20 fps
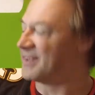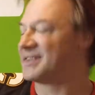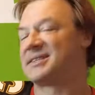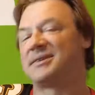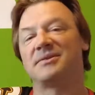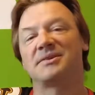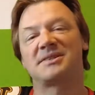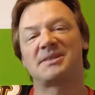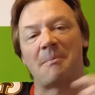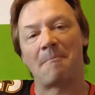
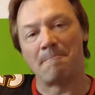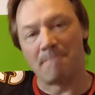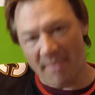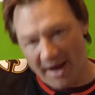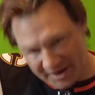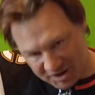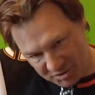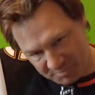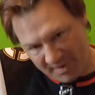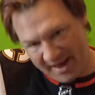This looks
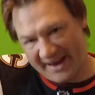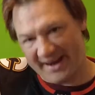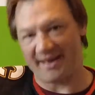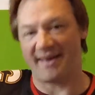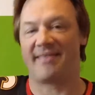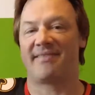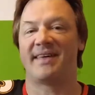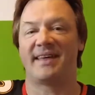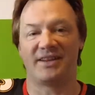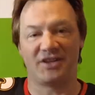much
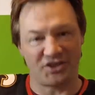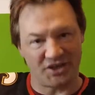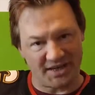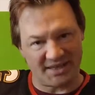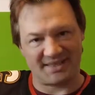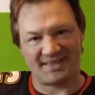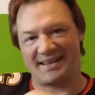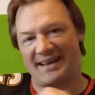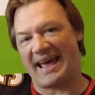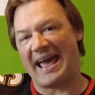better than
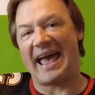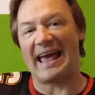just